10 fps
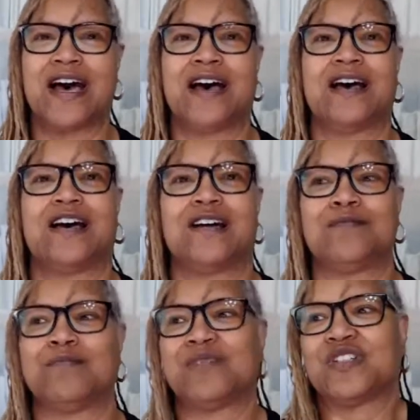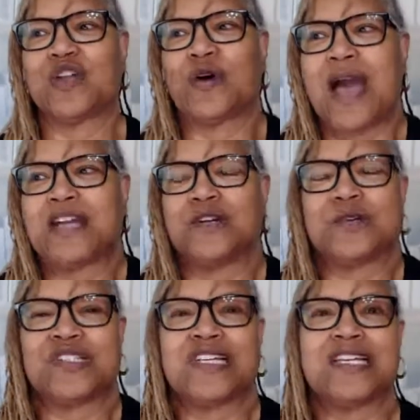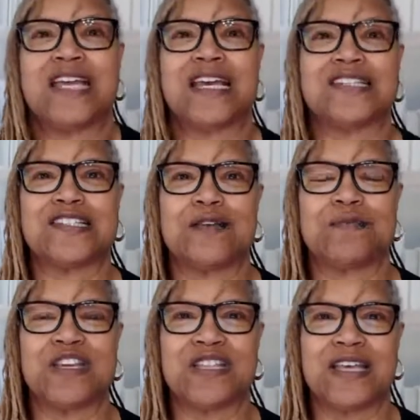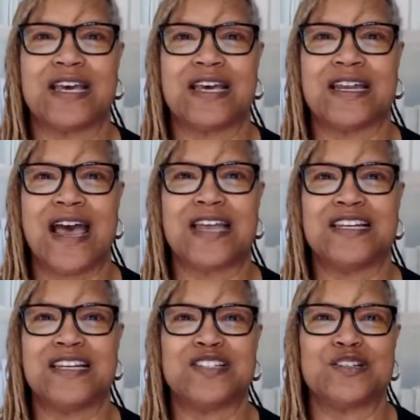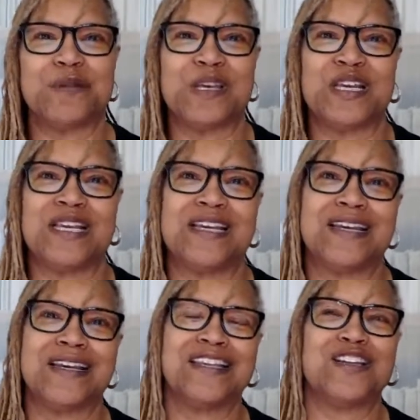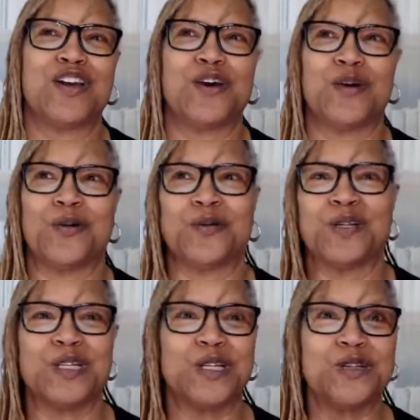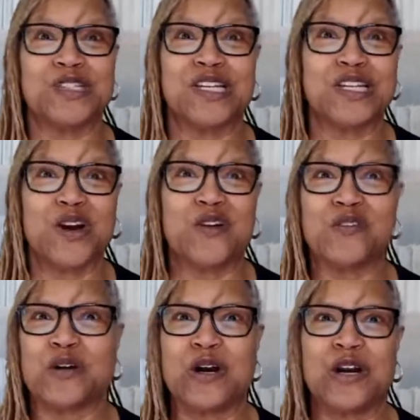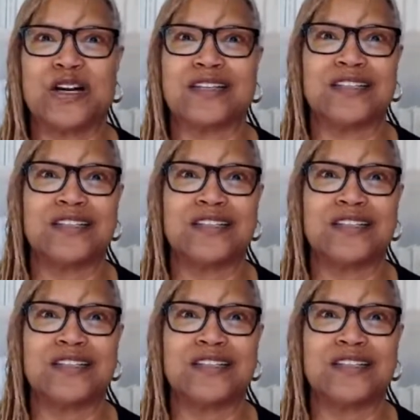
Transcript: So I don't see it as something that I need to be, losing it over or,